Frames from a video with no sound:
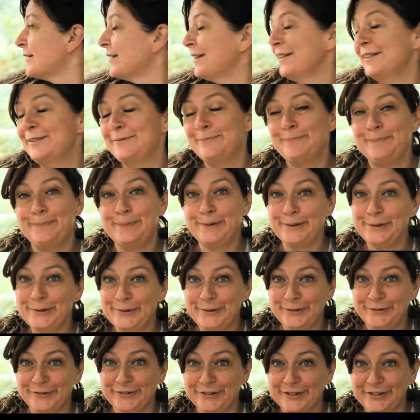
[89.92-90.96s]
It's
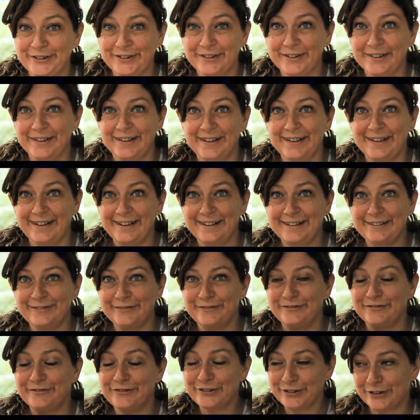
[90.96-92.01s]
beautiful, it's
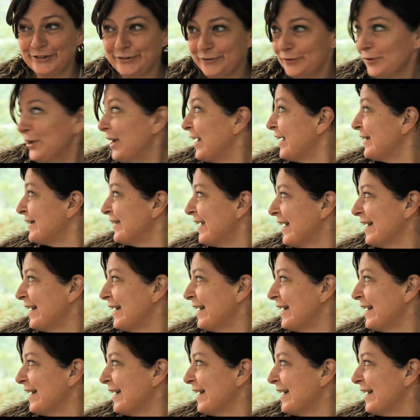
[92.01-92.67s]
full of wild